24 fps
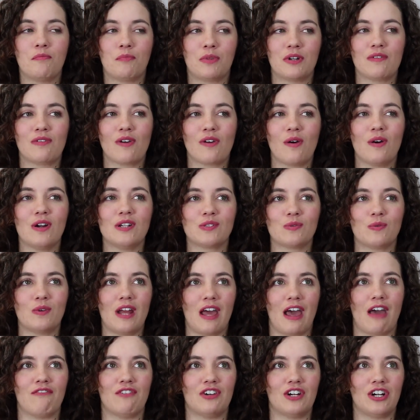But of course,
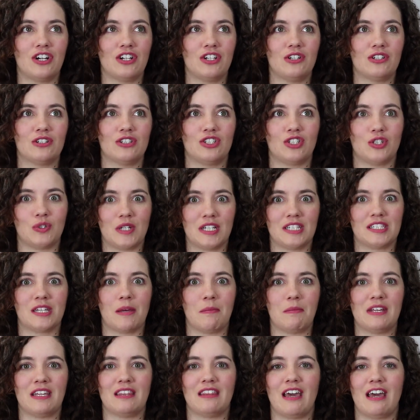whenever you're doing
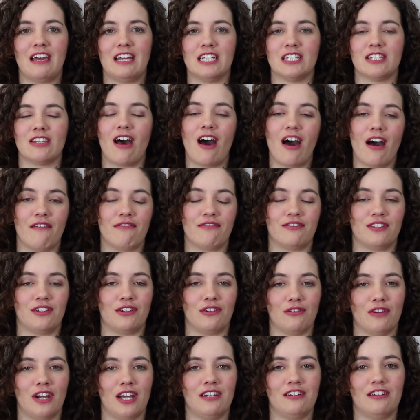something that is off the
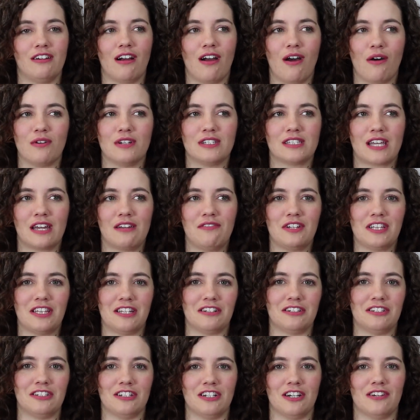grid, you're always kind of a
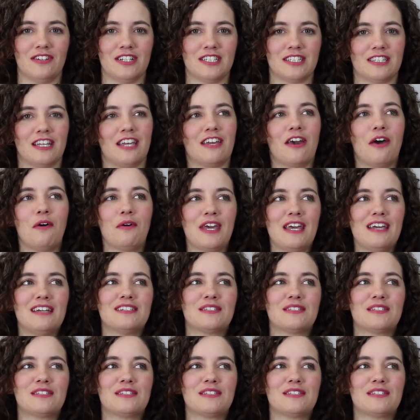little nervous, like, okay,